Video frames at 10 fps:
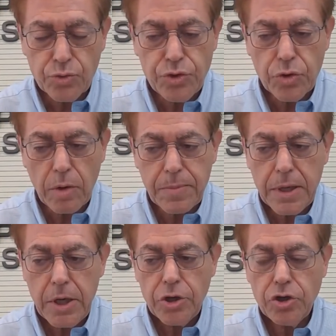to
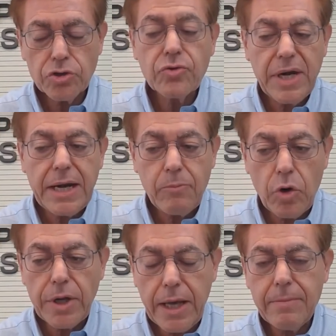Europe not green
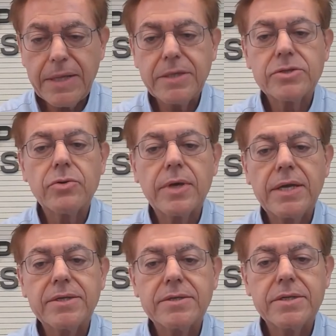ammonia, but in some
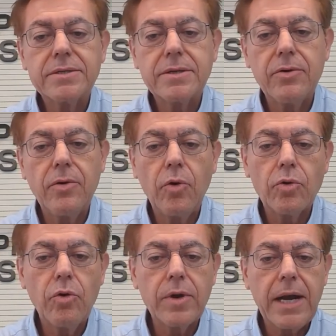cases it's uh,
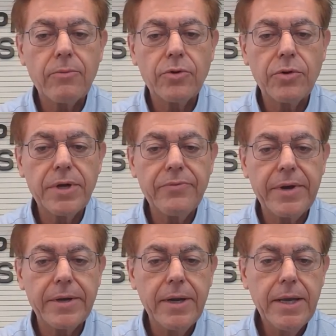or low carbon or
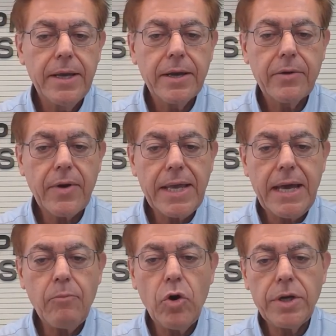even
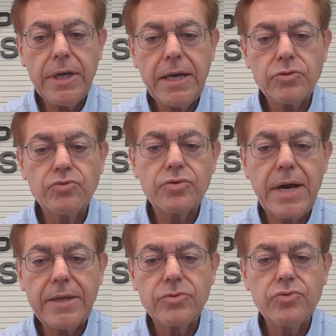gray ammonia to
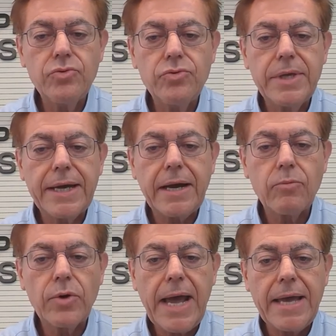try to
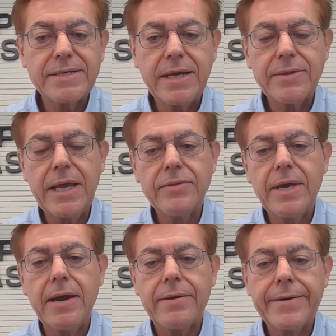decarbonize, and then
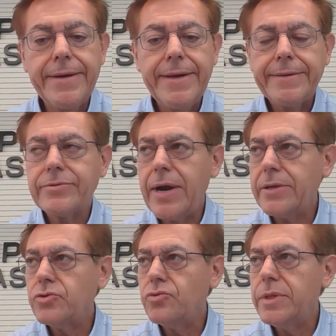they are
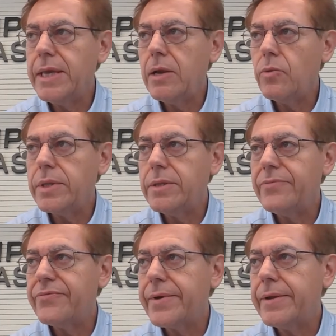trying to deal with
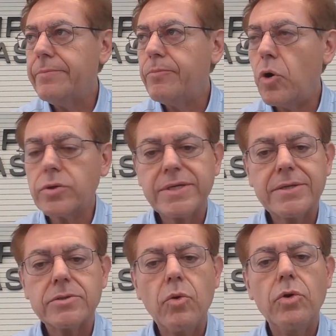different ports
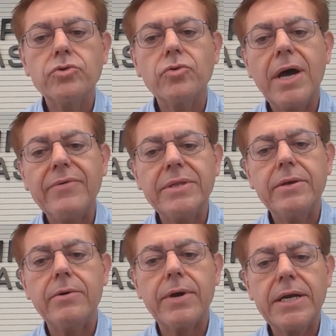and so on to having
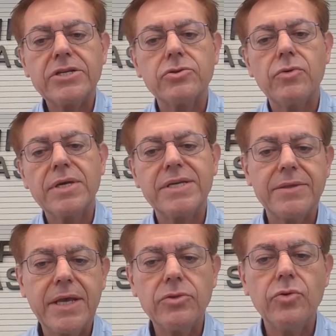there an storage
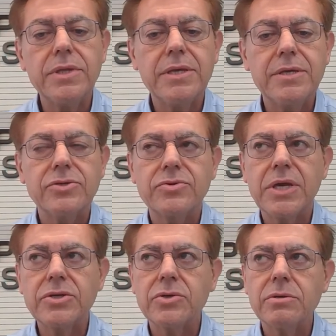and then doing the
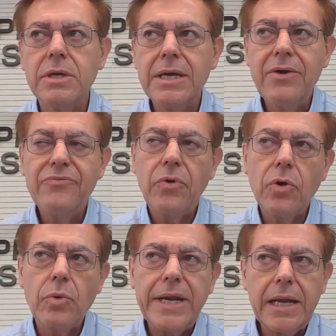dissociation,
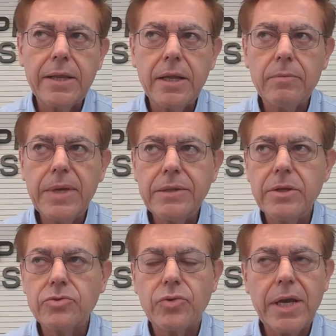following a little
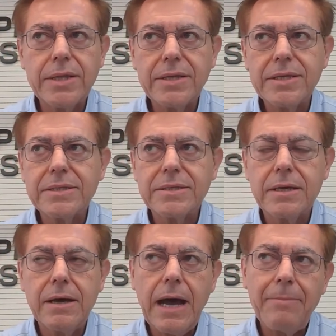bit the trend that
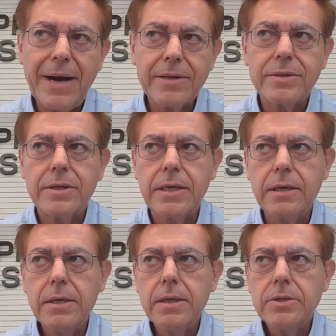is uh,
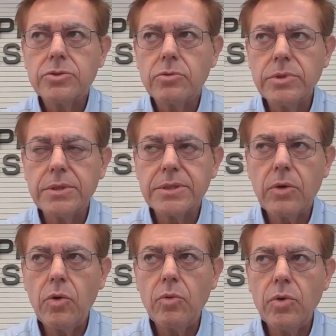apparently some years
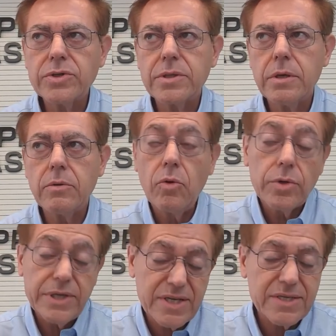ago was uh,
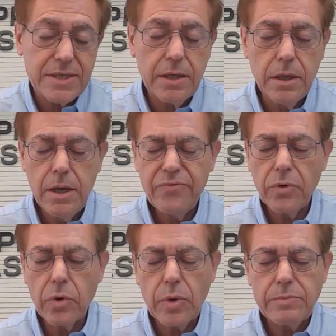or is still
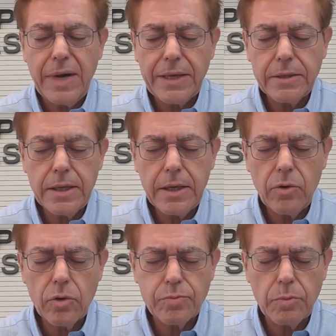followed by
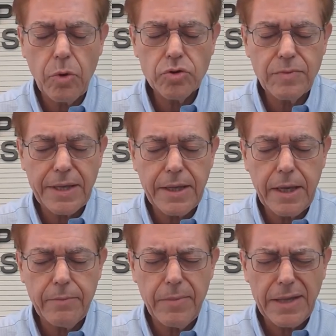the or proposed by
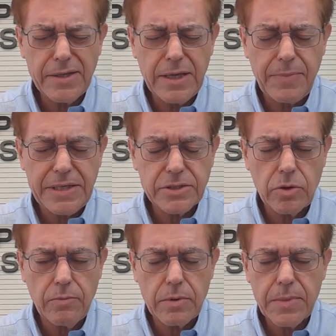the by the
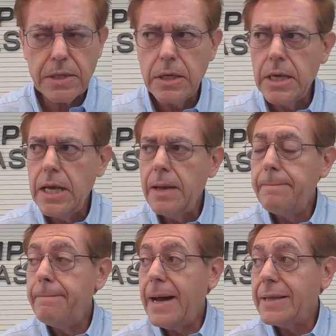Japanese government.
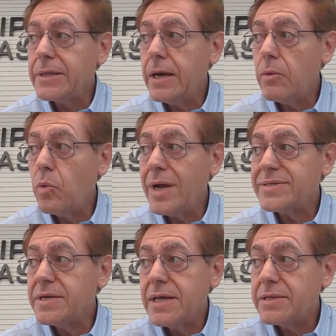But uh,
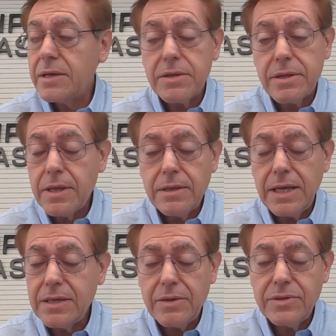once that, I think
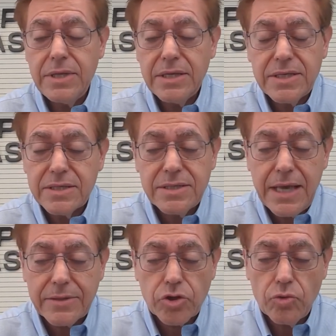that, uh, this is
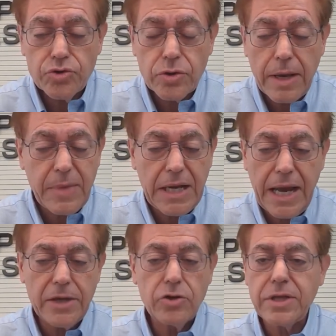the solution. I
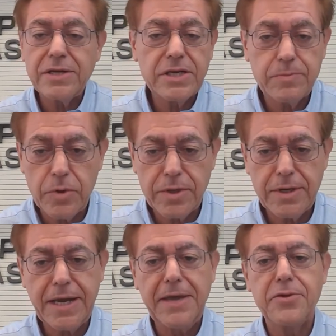mean, I'm not an expert
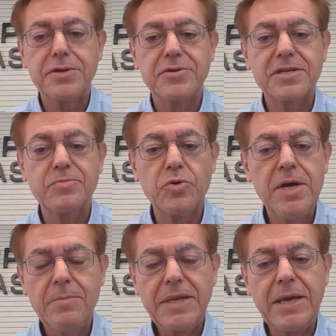in hydrogen
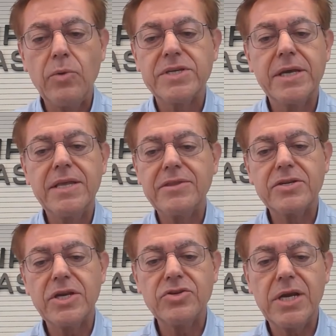transport, but I will say
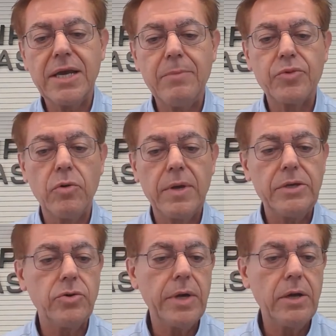that essentially, and
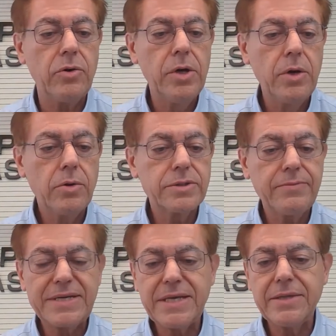probably Joel or
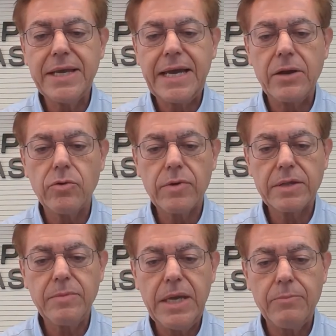Sebastian, they can
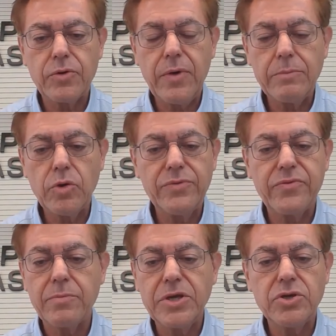correct me and provide more
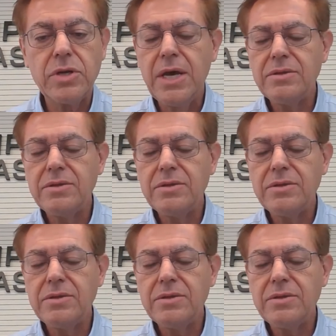information.